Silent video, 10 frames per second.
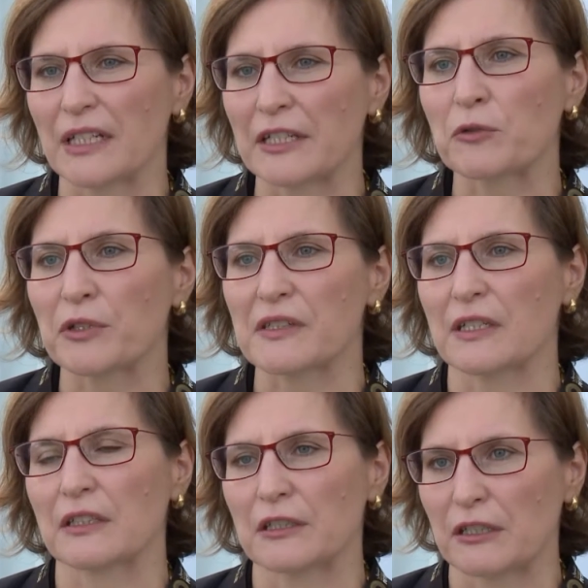
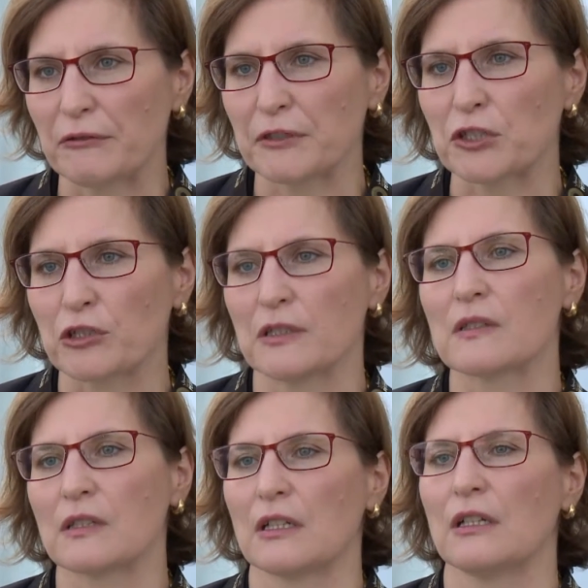increasing their
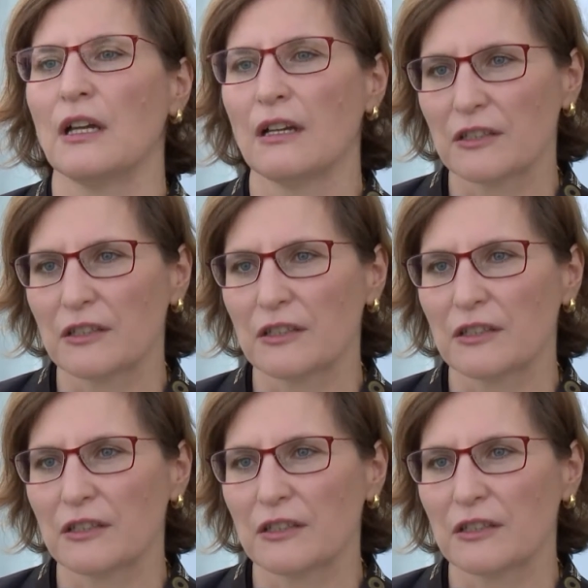efficiency,